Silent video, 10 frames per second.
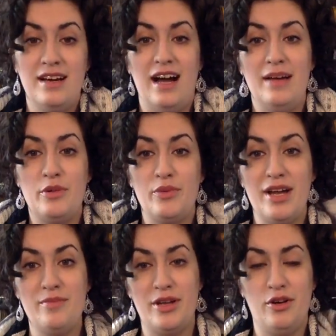I'm
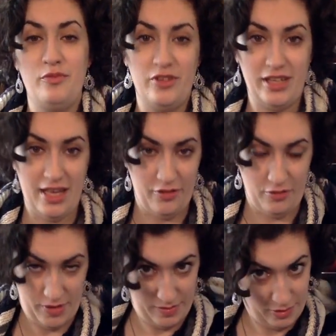aware, but hopefully other
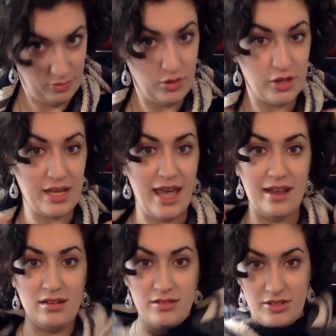people who look
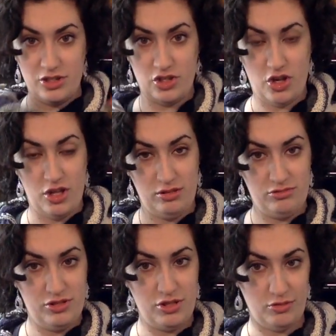at the shawl
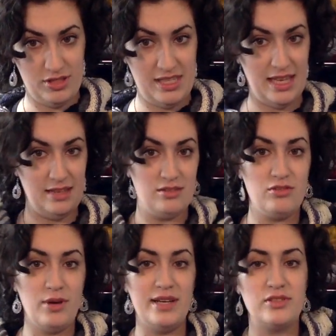don't see it
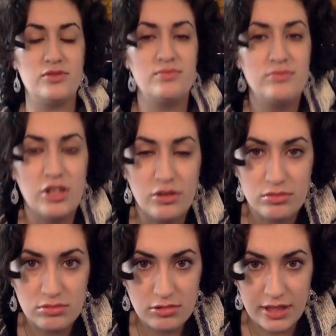quite as, you know,
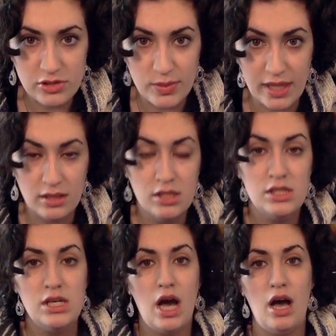quite as well.
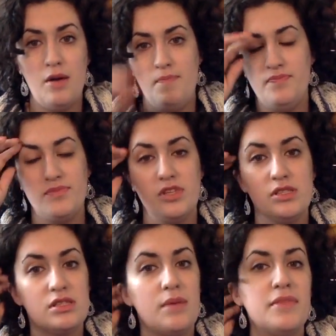Um,
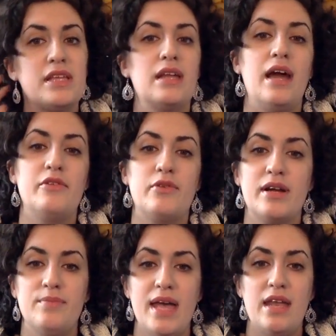Something that I would
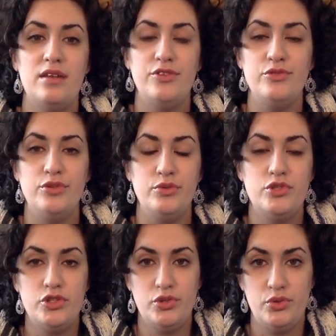recommend if you do
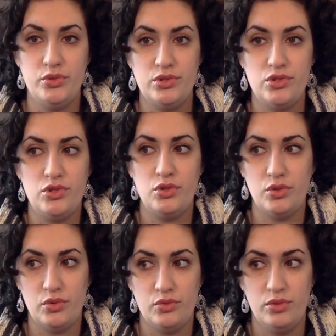choose
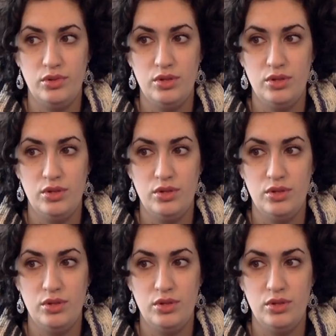to